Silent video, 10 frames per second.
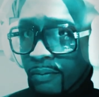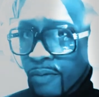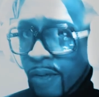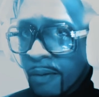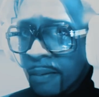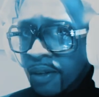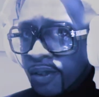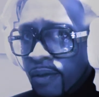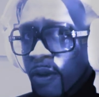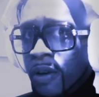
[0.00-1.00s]
Maybe this can
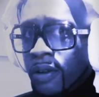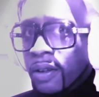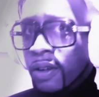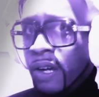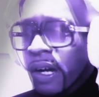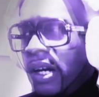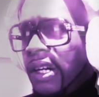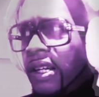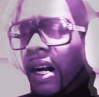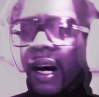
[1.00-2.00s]
work.
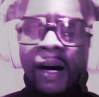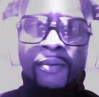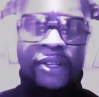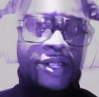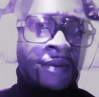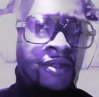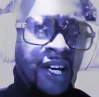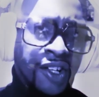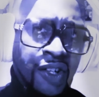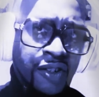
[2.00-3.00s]
The
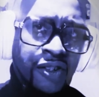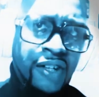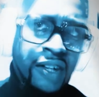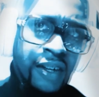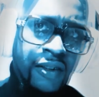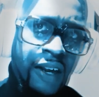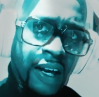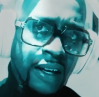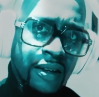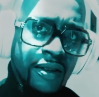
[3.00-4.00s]
Temptations did it in the
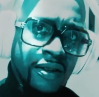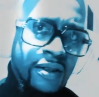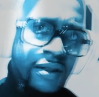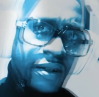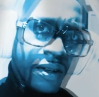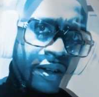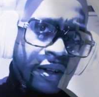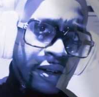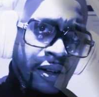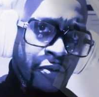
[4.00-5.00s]
80s
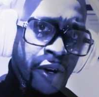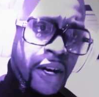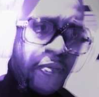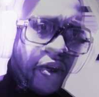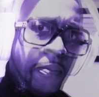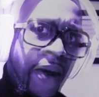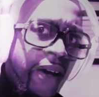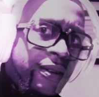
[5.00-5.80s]
when they brought back